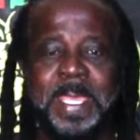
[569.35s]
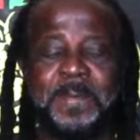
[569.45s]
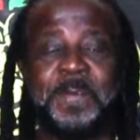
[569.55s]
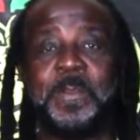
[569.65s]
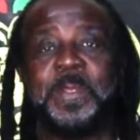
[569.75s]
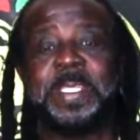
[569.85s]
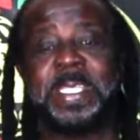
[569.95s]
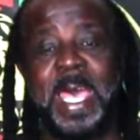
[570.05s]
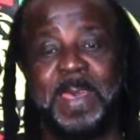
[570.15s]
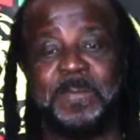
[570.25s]
If you
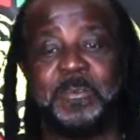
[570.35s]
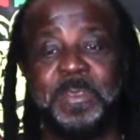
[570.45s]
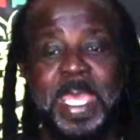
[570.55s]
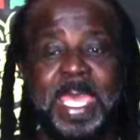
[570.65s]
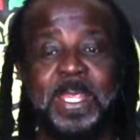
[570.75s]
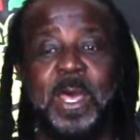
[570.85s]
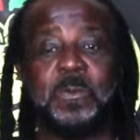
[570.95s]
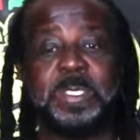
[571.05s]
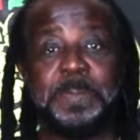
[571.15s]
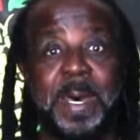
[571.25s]
notice, I have 3
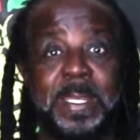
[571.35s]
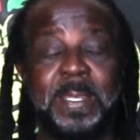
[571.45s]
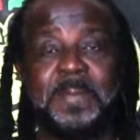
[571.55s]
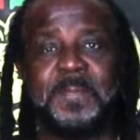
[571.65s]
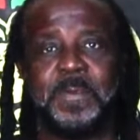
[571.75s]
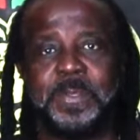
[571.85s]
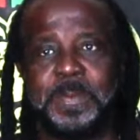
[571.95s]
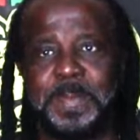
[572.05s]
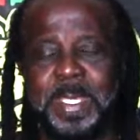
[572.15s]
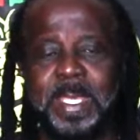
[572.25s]
8-ounce bottles in
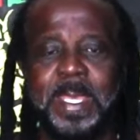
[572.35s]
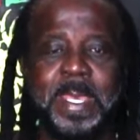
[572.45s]
front of me.